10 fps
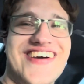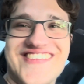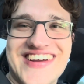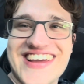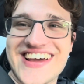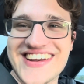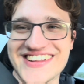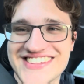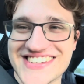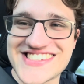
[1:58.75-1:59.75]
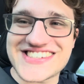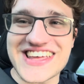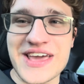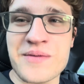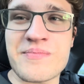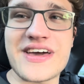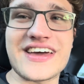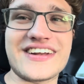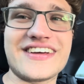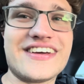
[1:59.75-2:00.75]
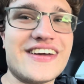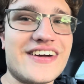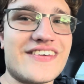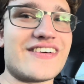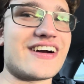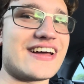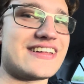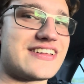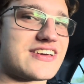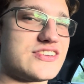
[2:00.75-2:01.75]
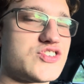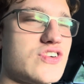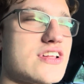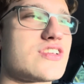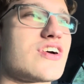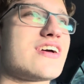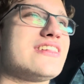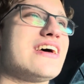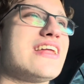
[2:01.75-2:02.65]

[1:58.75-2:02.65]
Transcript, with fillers: we headed to Snake Pit where I did Constrictor, and then